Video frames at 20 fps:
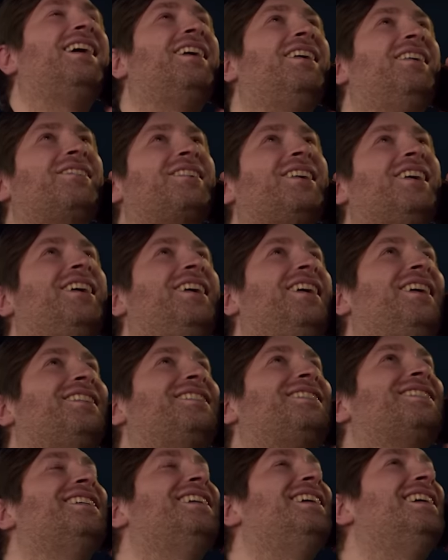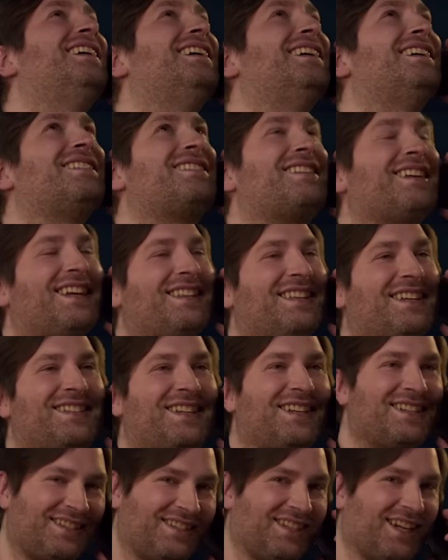Oh God! See,
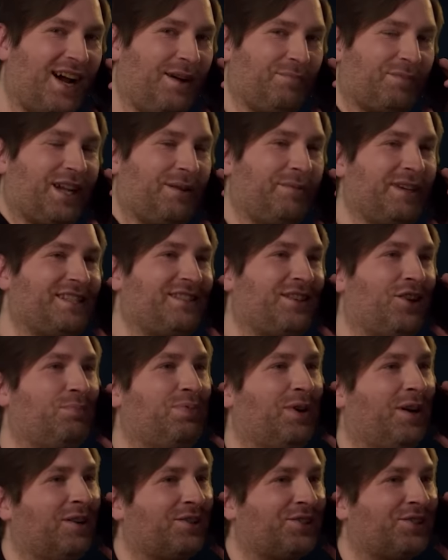this is. Yeah, I'm going to be so